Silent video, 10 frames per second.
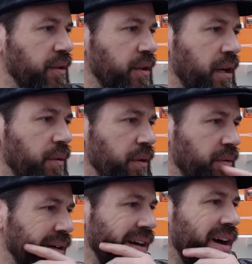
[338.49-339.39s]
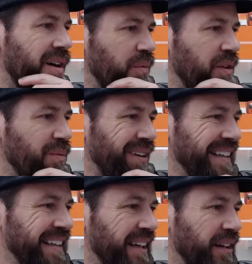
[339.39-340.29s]
Where are we? Where are we
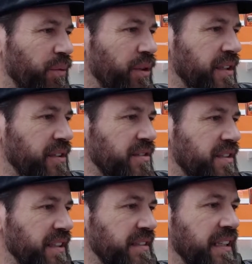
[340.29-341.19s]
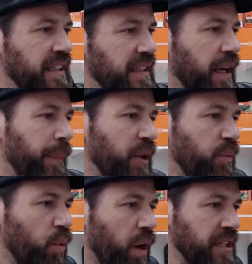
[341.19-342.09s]
right now? 116
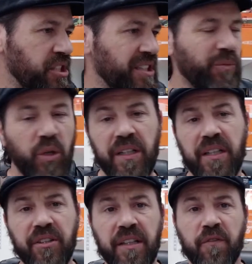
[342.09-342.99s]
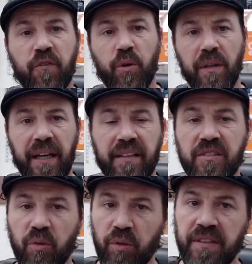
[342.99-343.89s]
people watching, 104 likes.
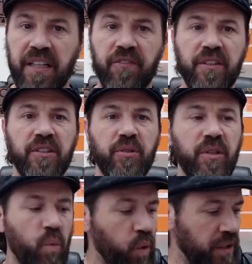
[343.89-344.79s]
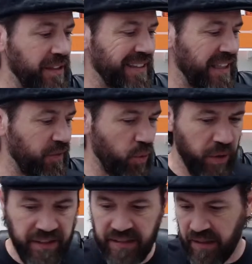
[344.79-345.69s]
So we're definitely doing one
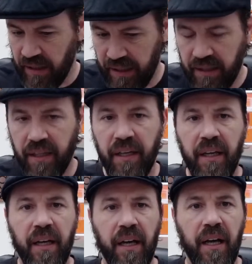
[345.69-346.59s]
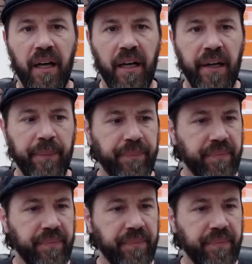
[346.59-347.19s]
giveaway tonight. Uh,